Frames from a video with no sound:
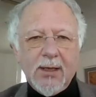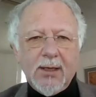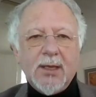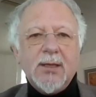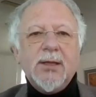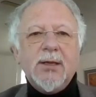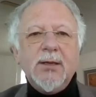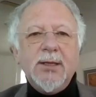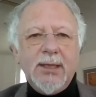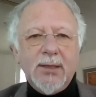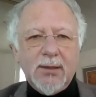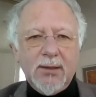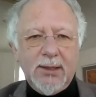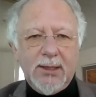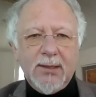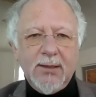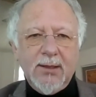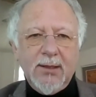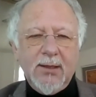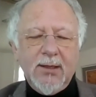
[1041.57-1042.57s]

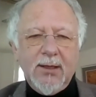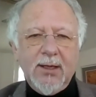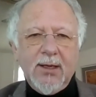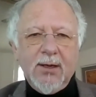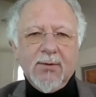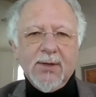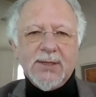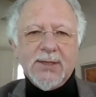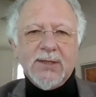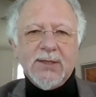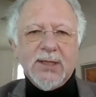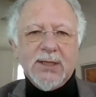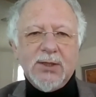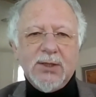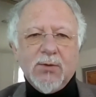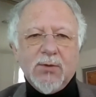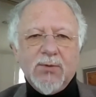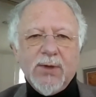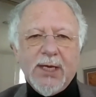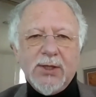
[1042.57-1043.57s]
Clearly, here is a
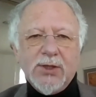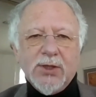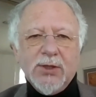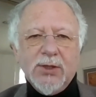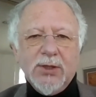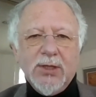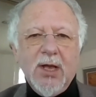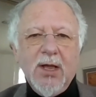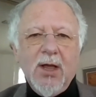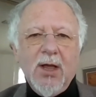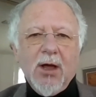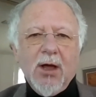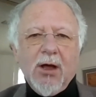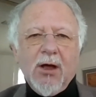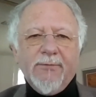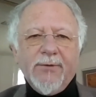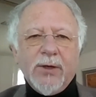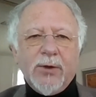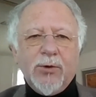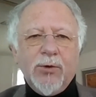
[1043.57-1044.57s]
situation
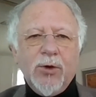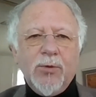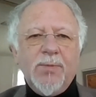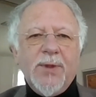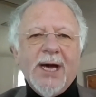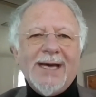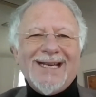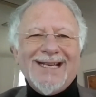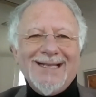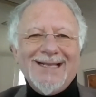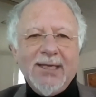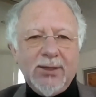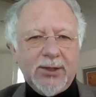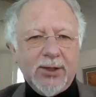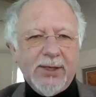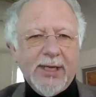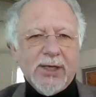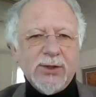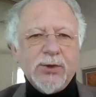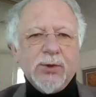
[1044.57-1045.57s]
of a group that in
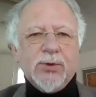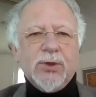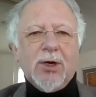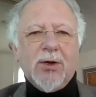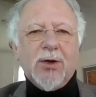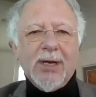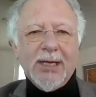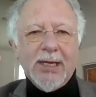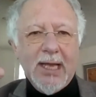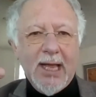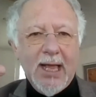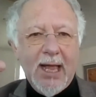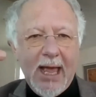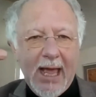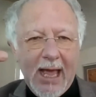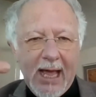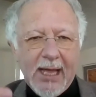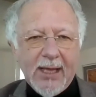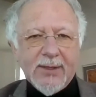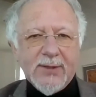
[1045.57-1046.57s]
international law
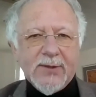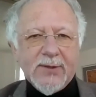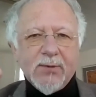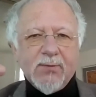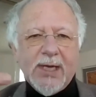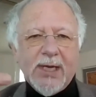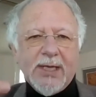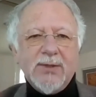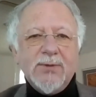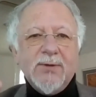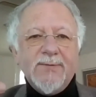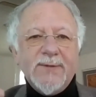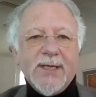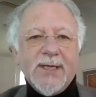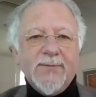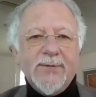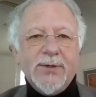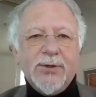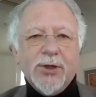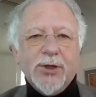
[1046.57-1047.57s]
has the right to
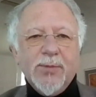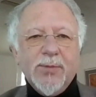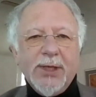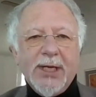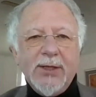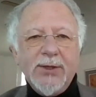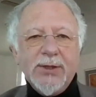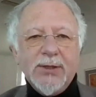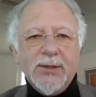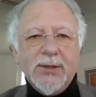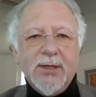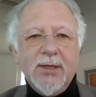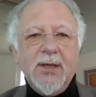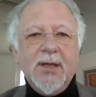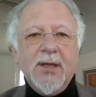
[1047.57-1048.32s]
self-determination.